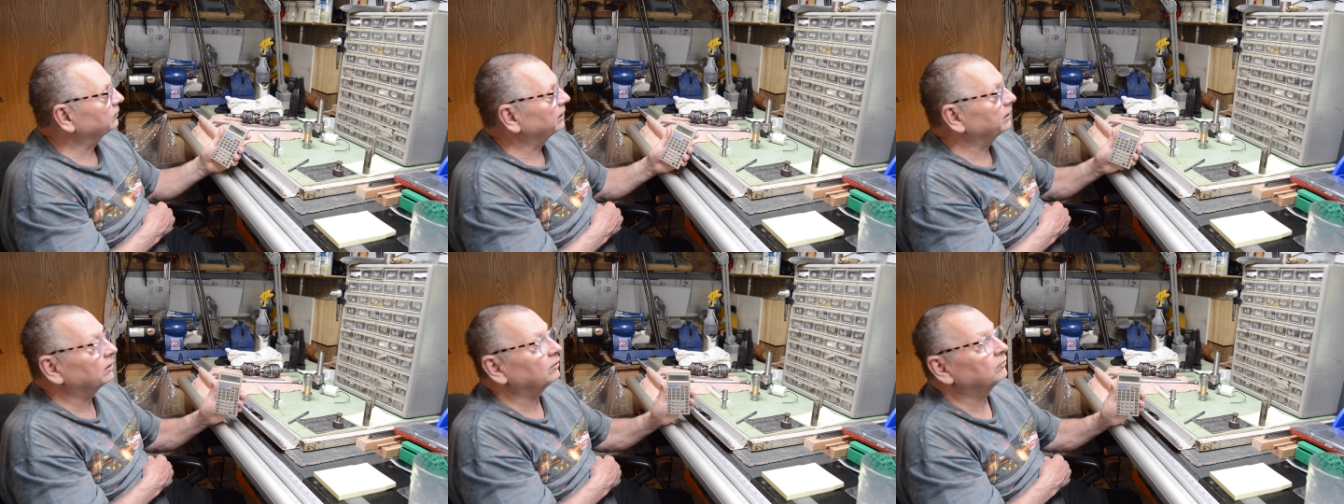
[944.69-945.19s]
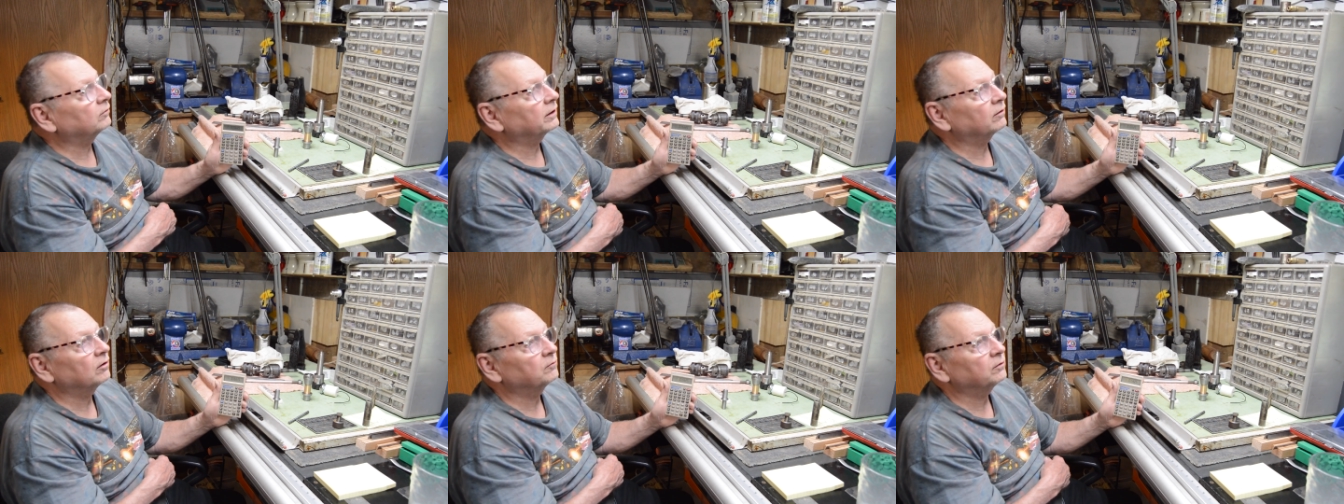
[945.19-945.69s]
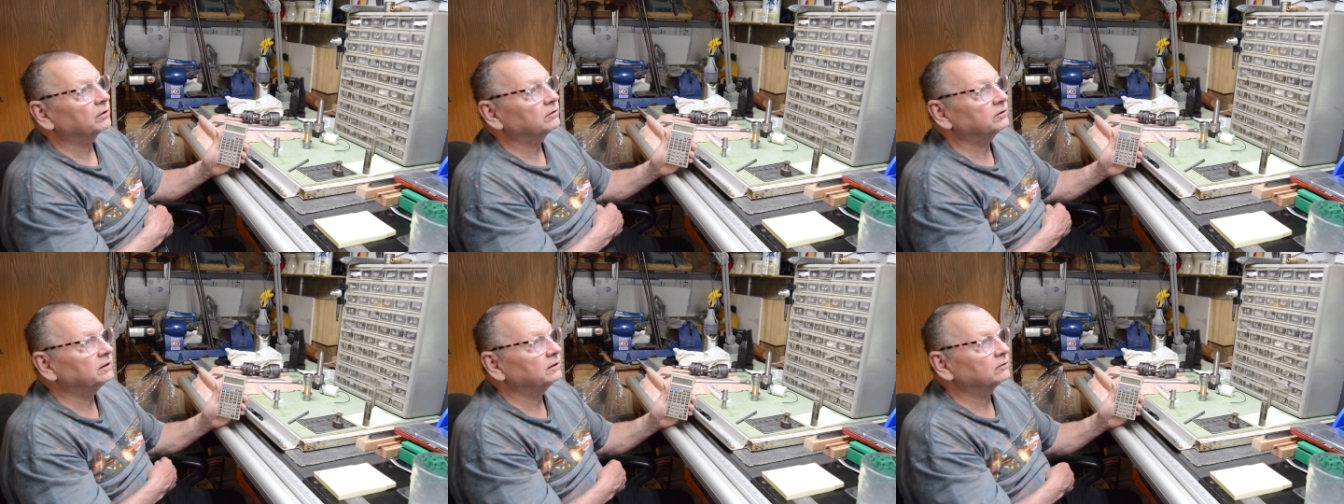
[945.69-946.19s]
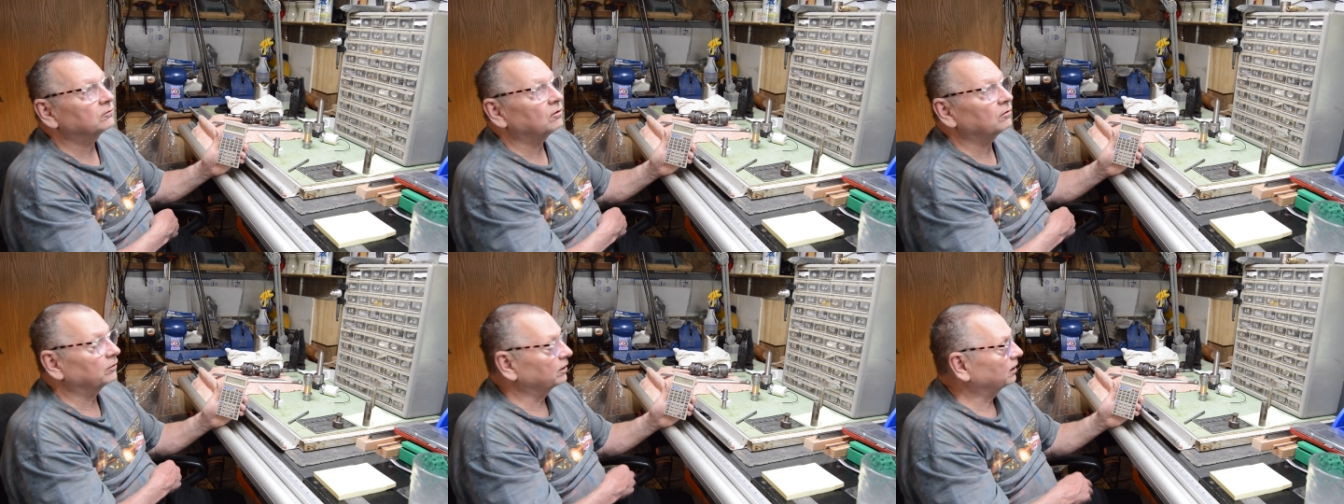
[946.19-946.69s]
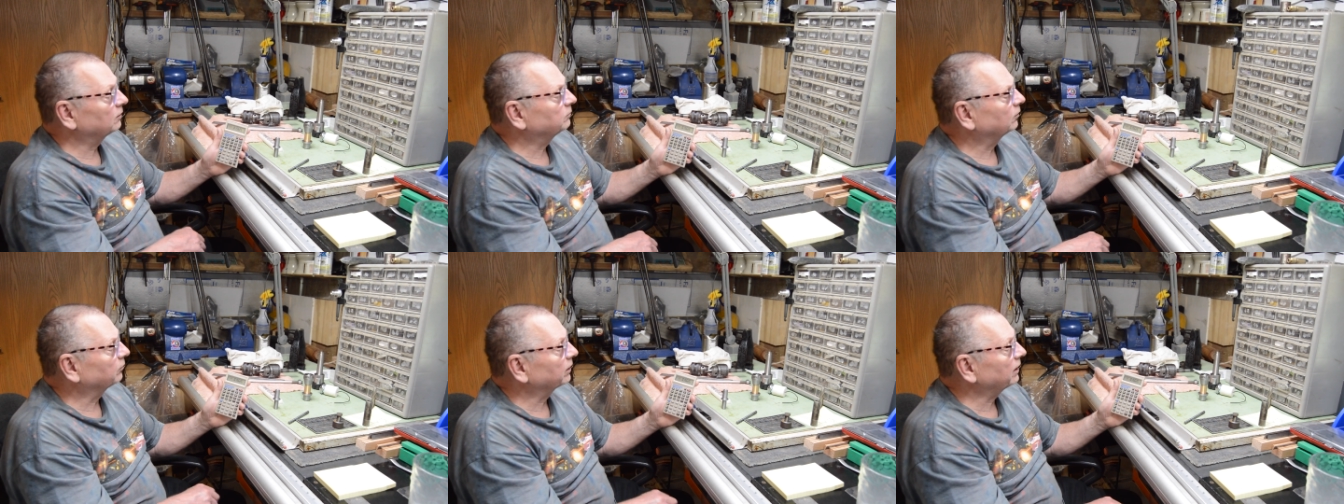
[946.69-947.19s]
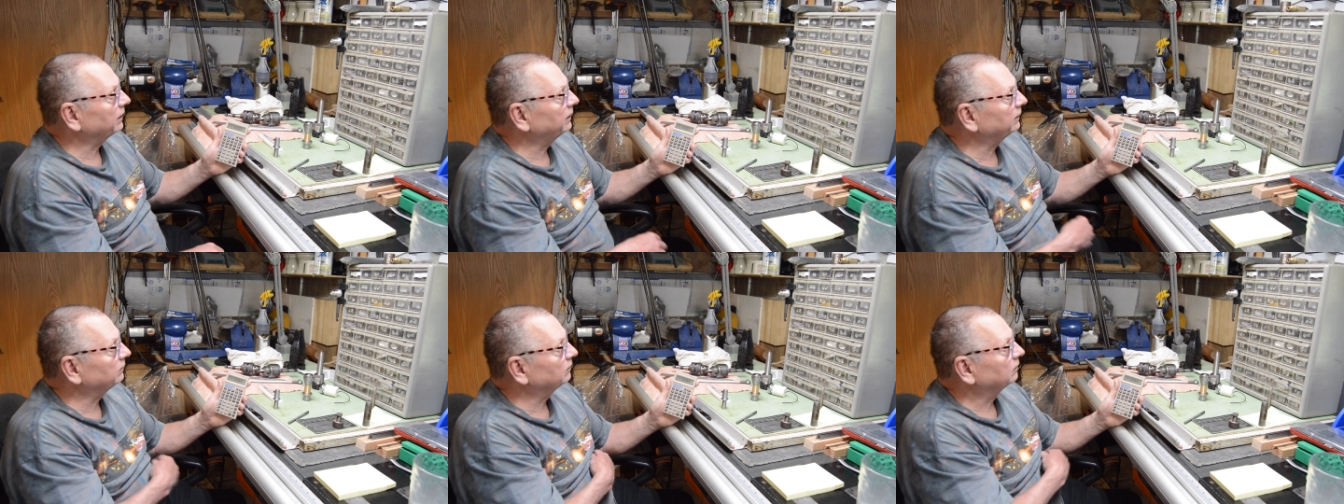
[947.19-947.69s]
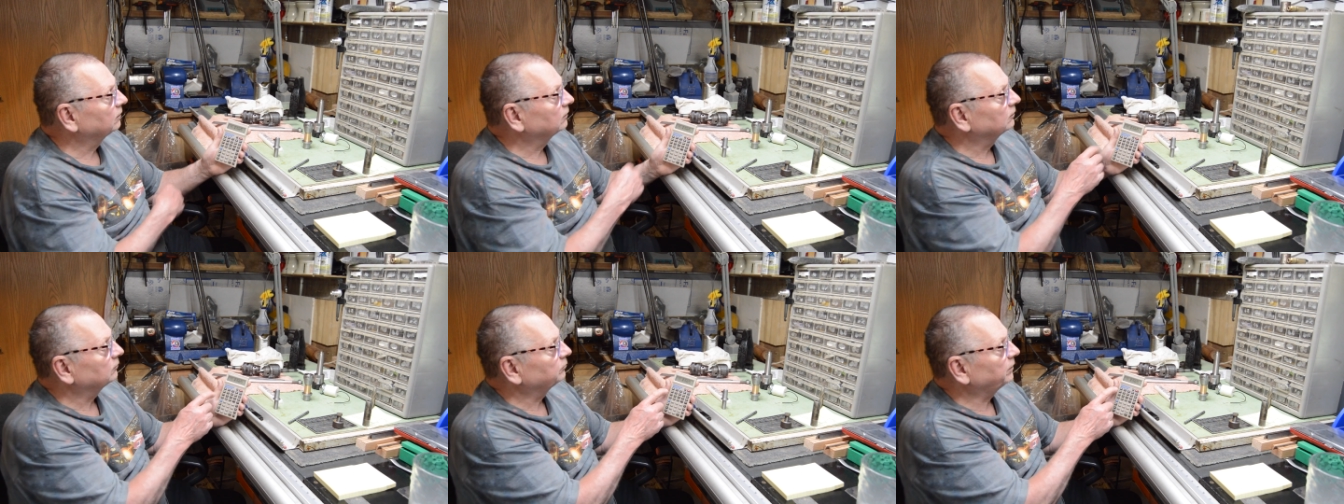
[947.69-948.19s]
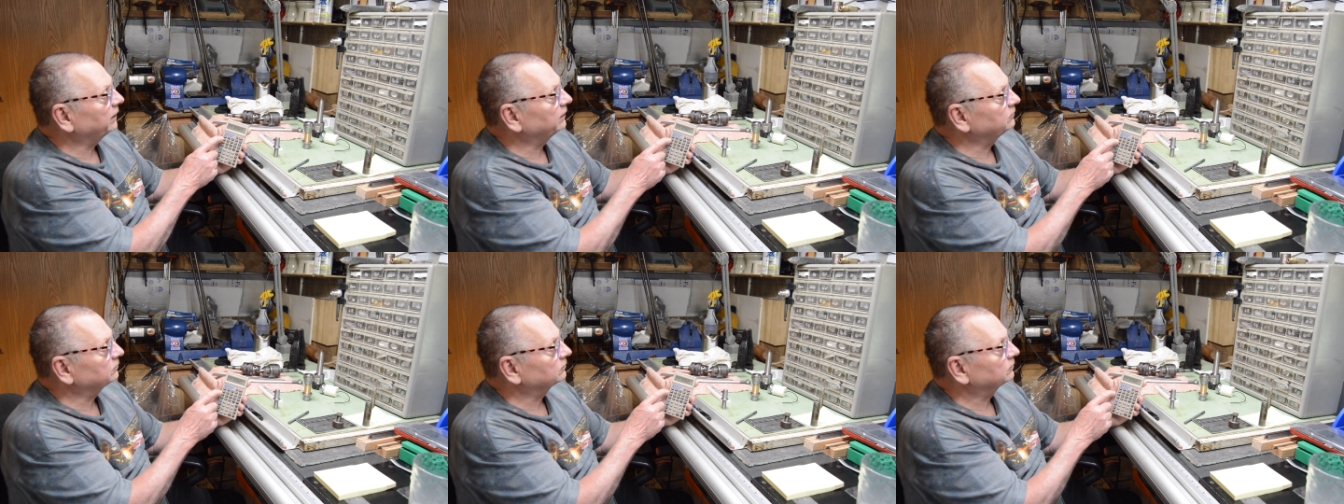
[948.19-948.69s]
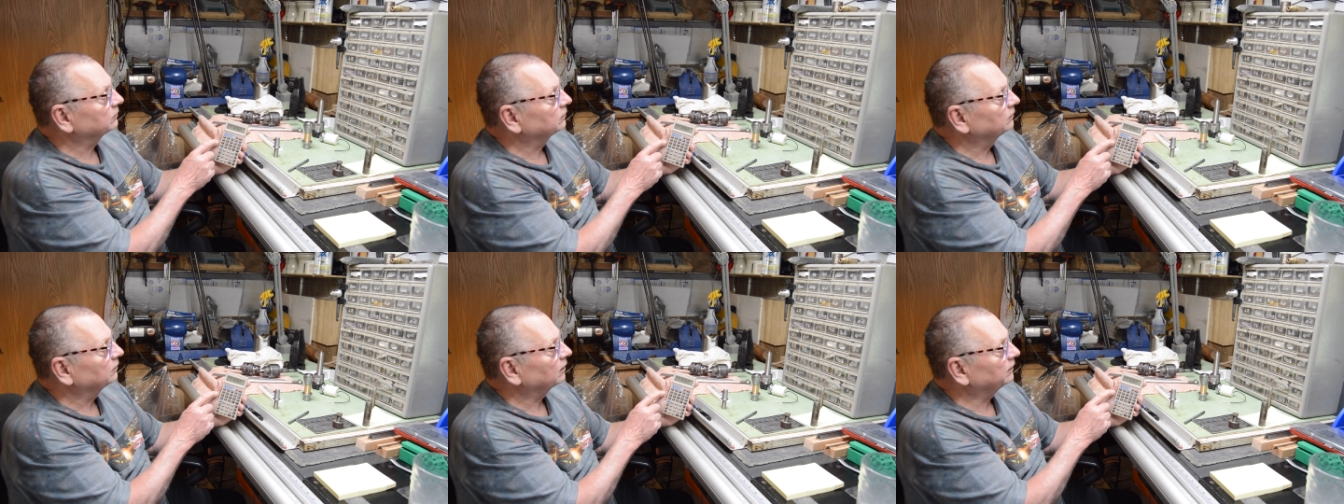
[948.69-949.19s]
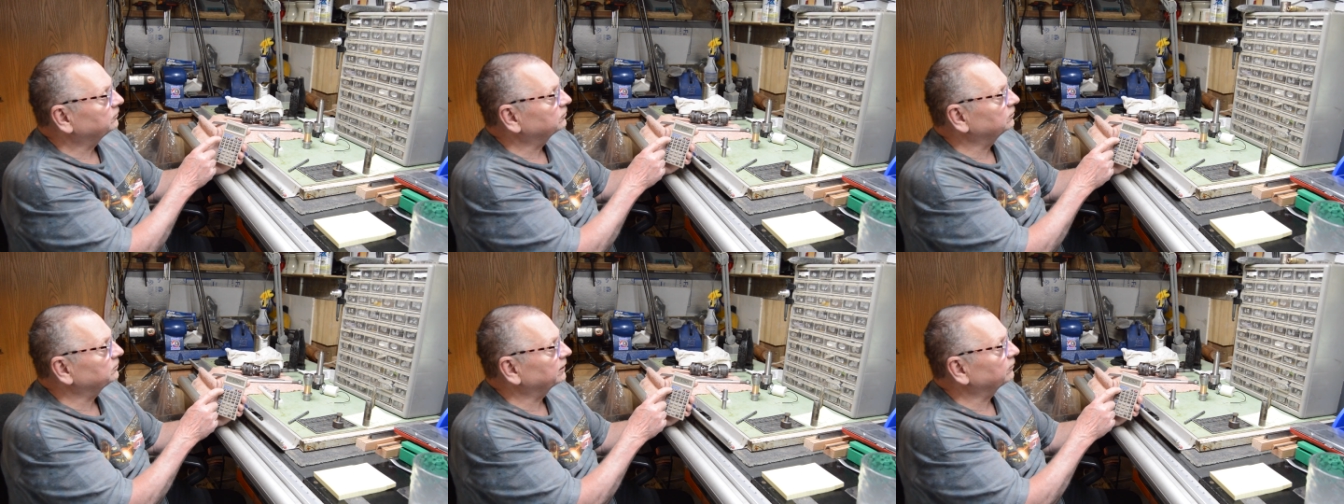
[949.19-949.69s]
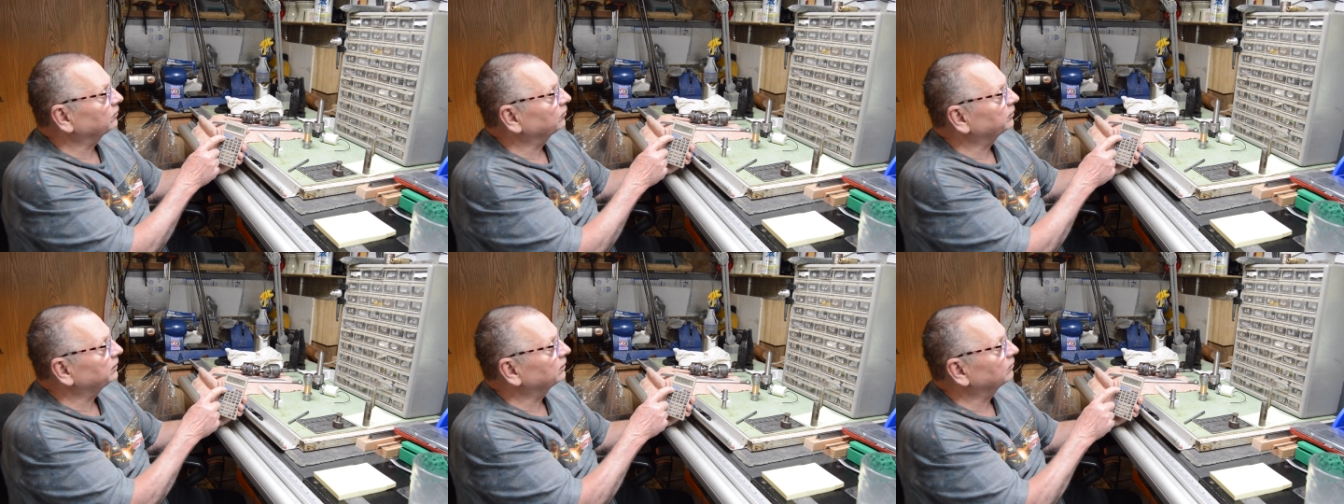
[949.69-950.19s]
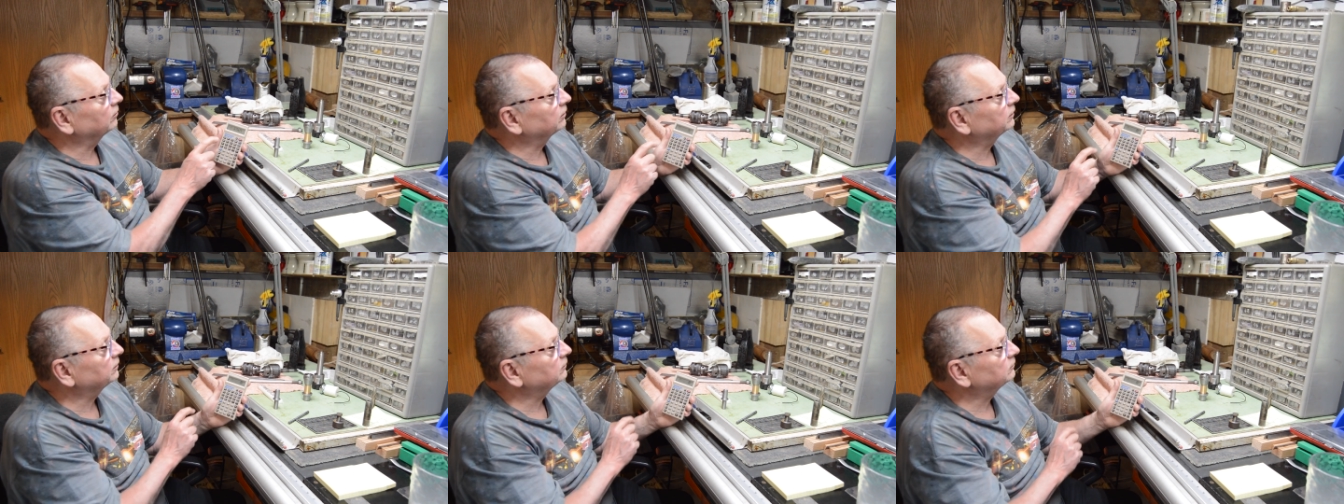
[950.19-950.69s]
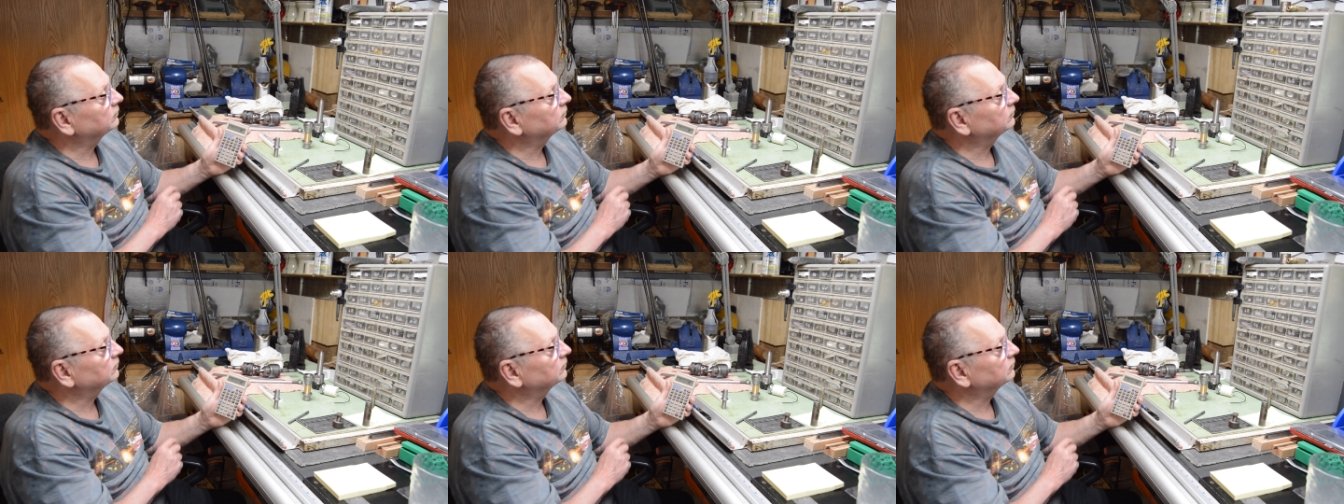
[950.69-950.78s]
now, I don't know if you can see this all or not, but when I hit pitch it should say 30 degrees.